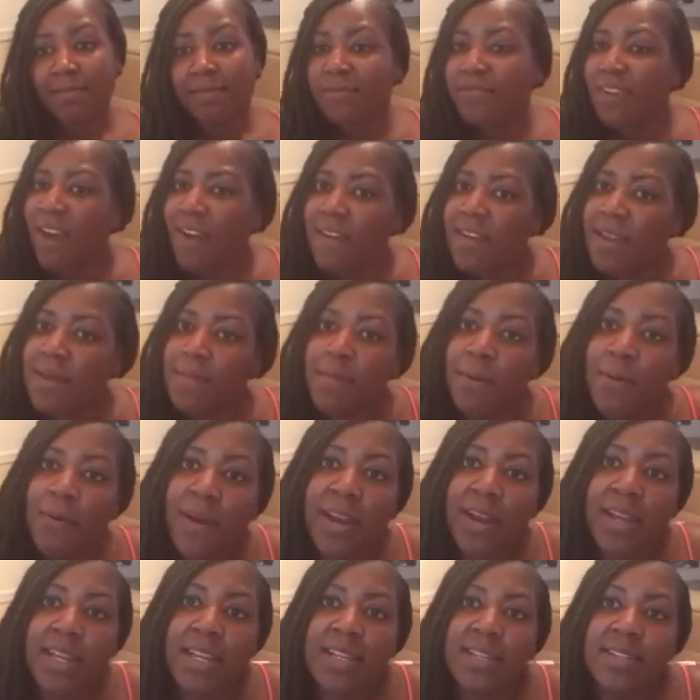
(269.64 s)
Very
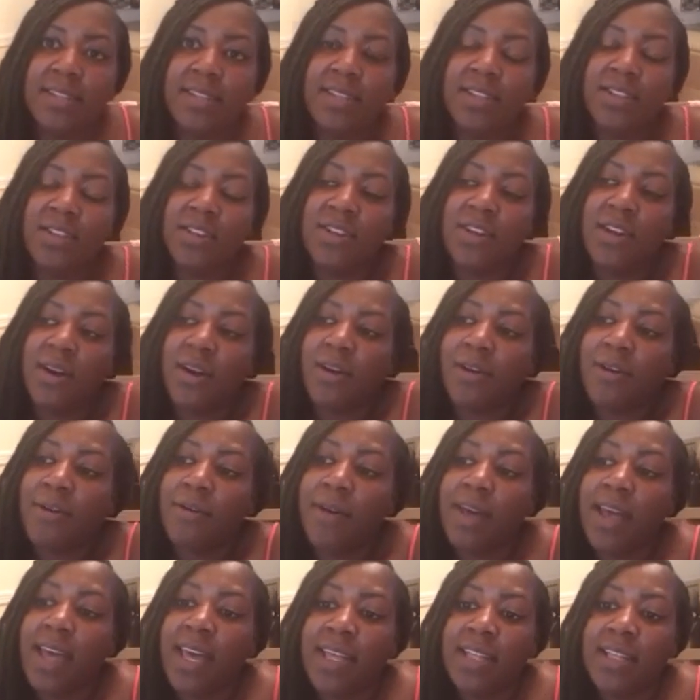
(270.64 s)
important, you
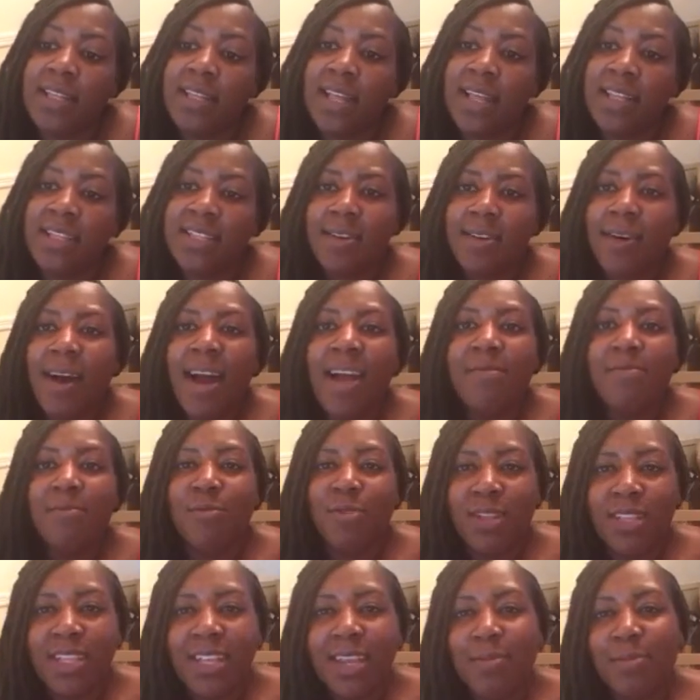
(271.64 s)
know, and so I
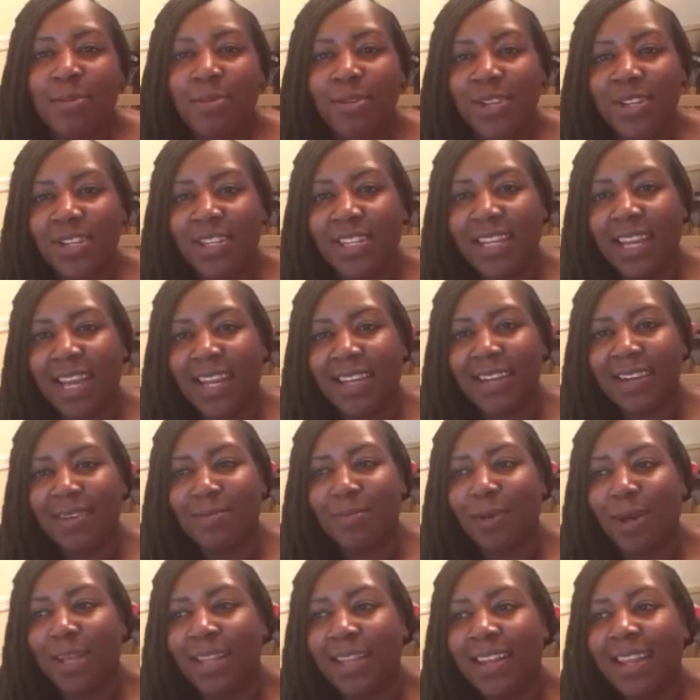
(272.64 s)
really
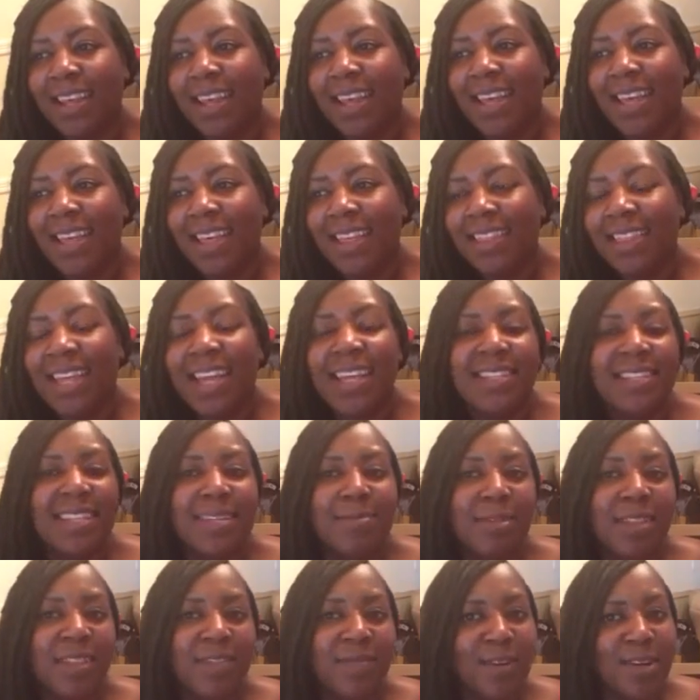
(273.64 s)
appreciated what they did
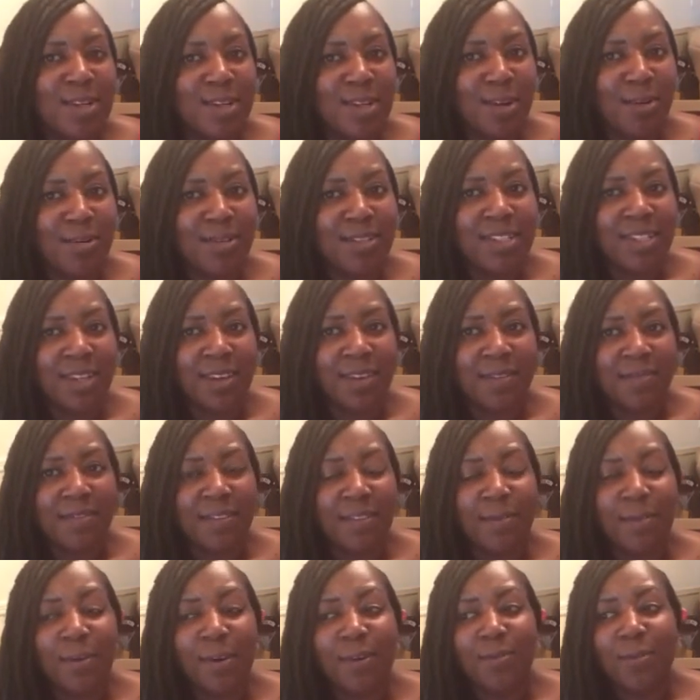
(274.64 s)
with the footnotes of the
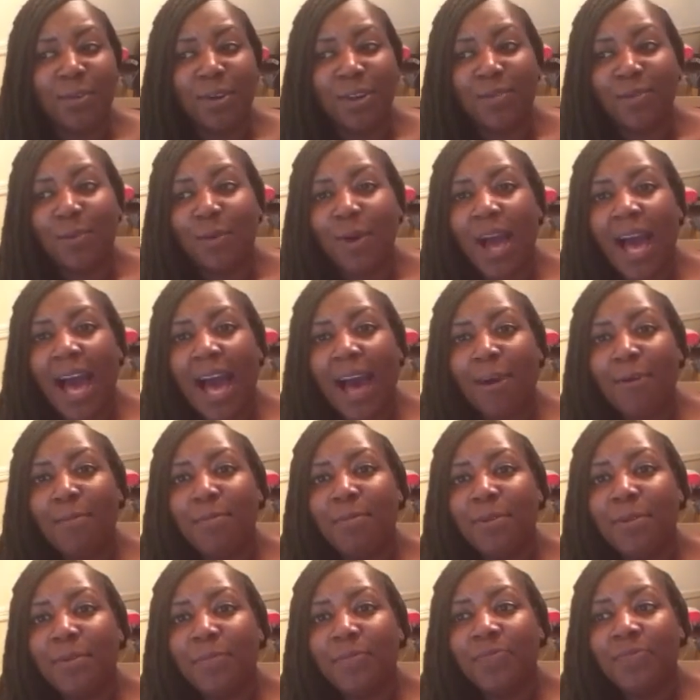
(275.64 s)
444
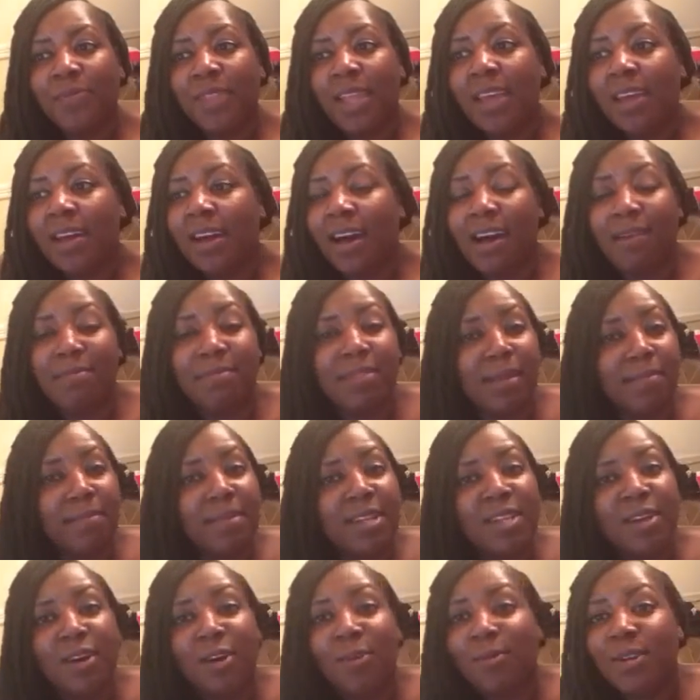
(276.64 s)
album. Let
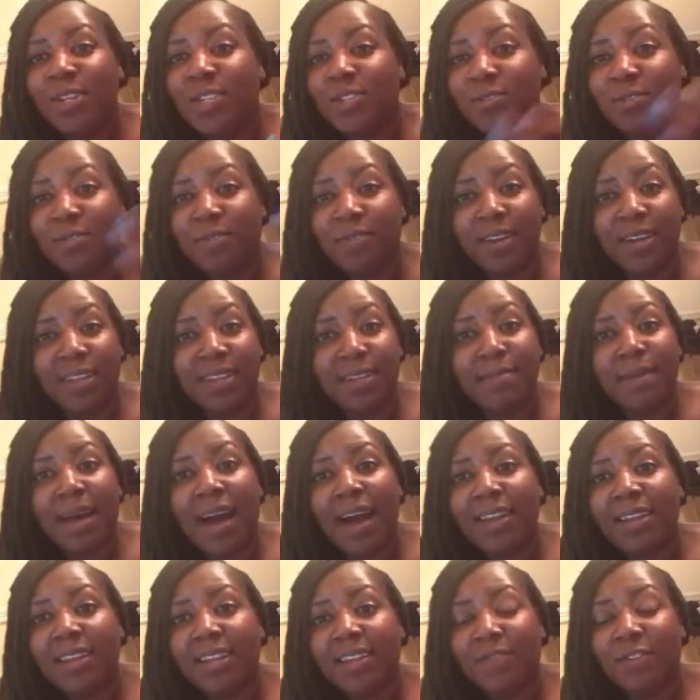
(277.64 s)
me know what you feel
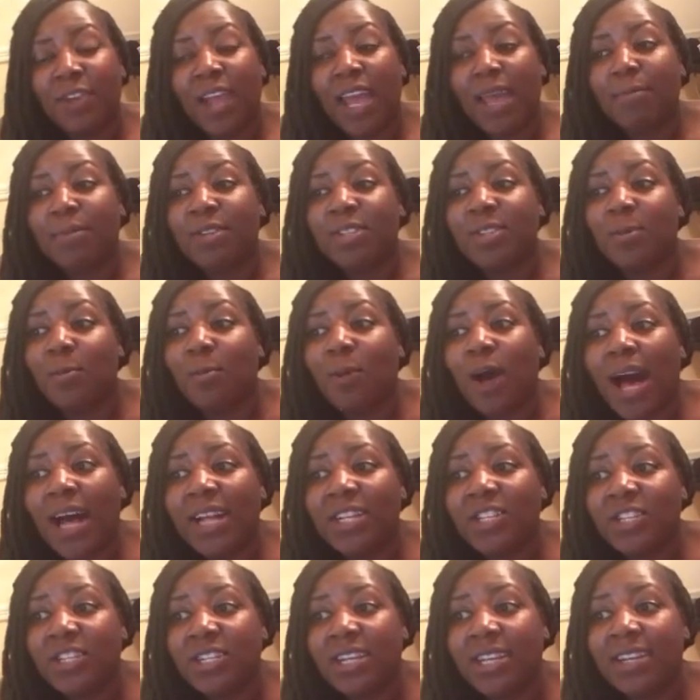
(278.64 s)
about it, if you're able to
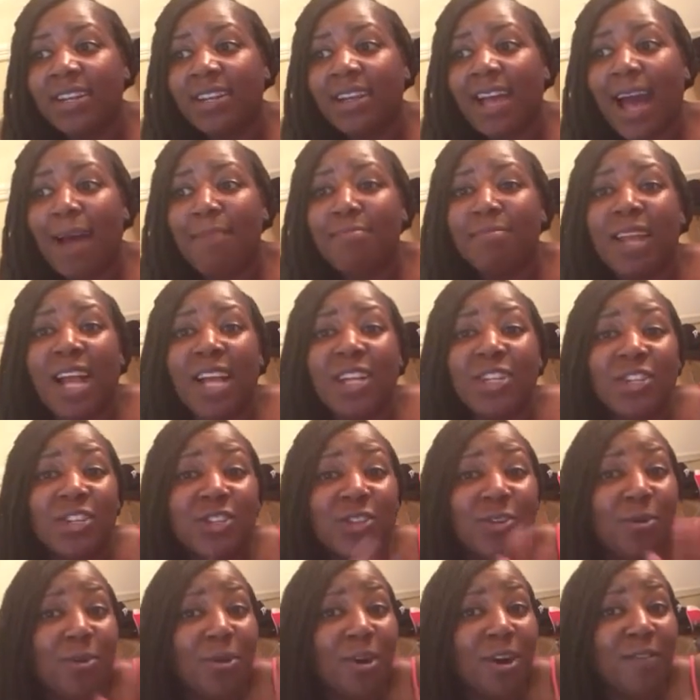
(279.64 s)
watch it. I'm not
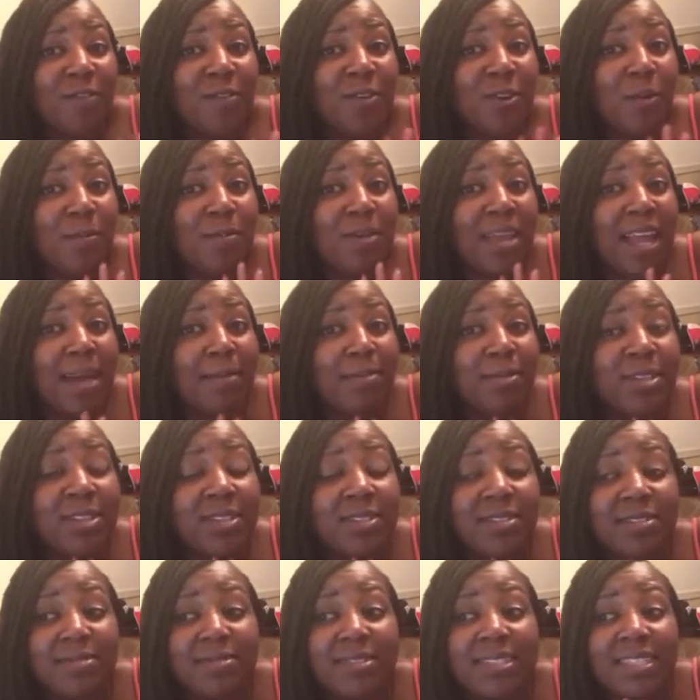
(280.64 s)
sure if you'll be able
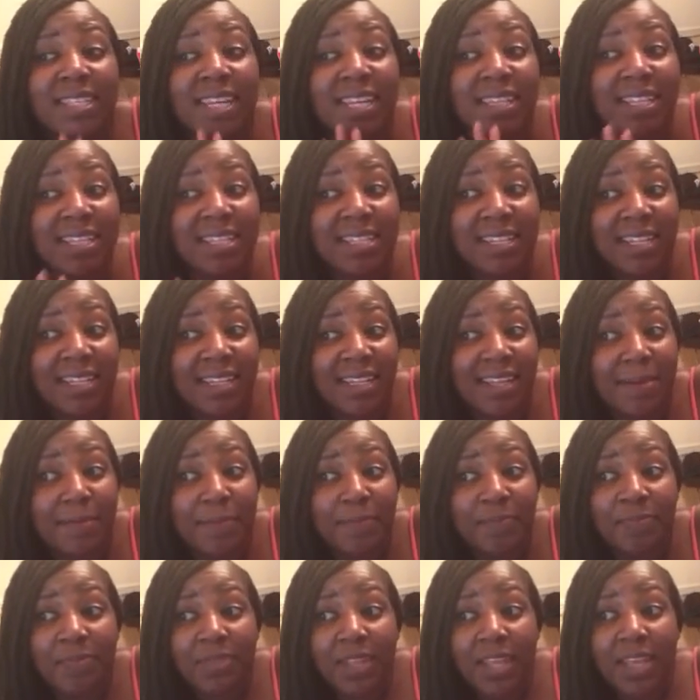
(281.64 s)
to see this clip.